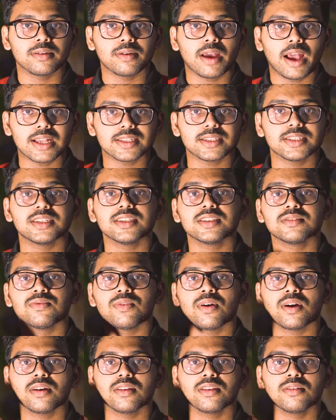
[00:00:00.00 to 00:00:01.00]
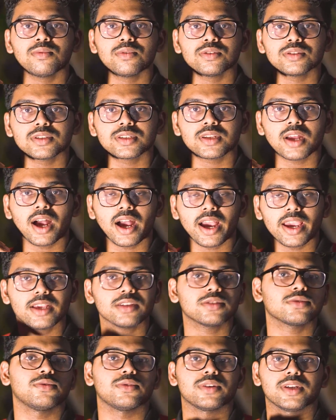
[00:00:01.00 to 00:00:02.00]
as it is one of the most
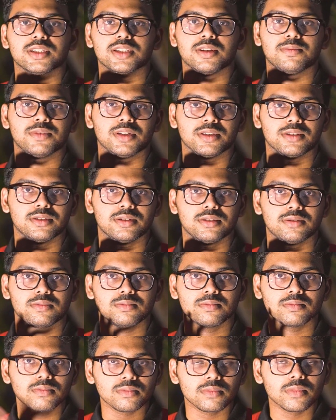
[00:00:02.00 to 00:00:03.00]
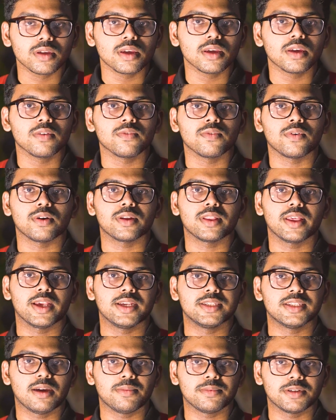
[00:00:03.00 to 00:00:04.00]
highest scoring subjects for the
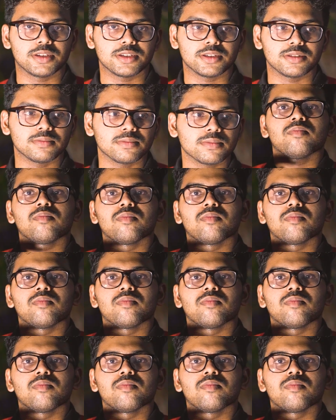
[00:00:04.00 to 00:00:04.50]
examination.